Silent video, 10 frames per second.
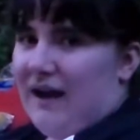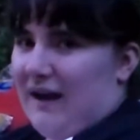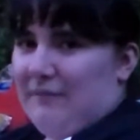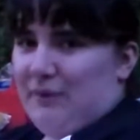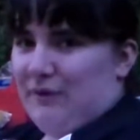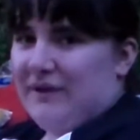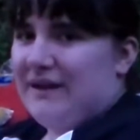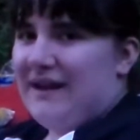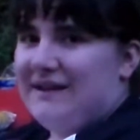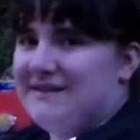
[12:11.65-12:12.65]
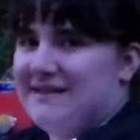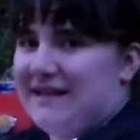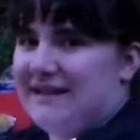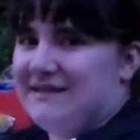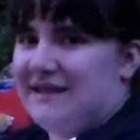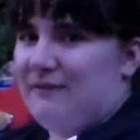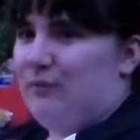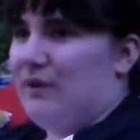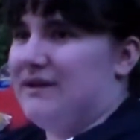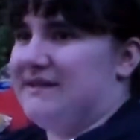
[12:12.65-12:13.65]
Pokedex, and it's like,
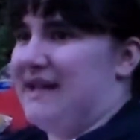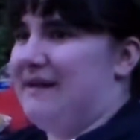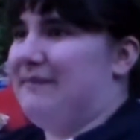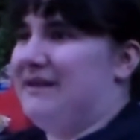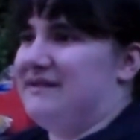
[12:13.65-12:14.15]
what does that mean?